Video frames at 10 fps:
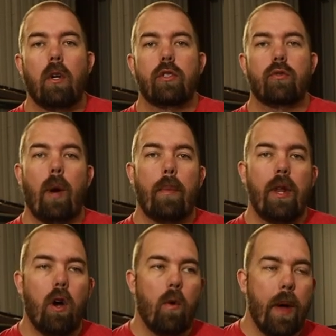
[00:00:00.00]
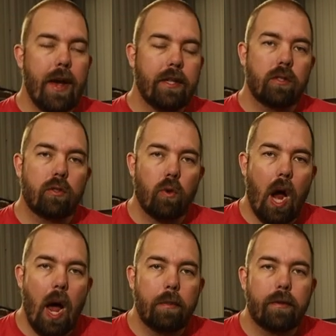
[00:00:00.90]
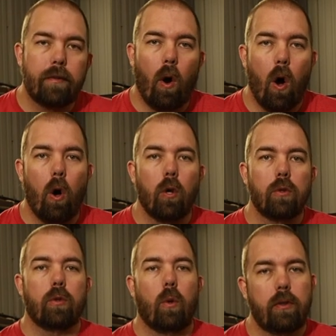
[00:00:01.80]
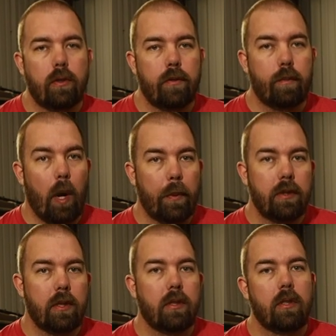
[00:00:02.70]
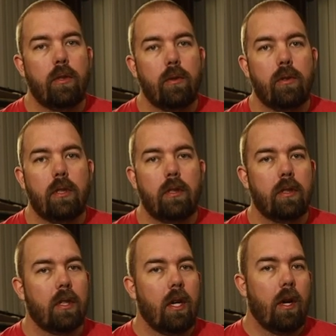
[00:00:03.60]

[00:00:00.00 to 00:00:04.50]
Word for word: Strappino makes straps for all sorts of purposes and uses,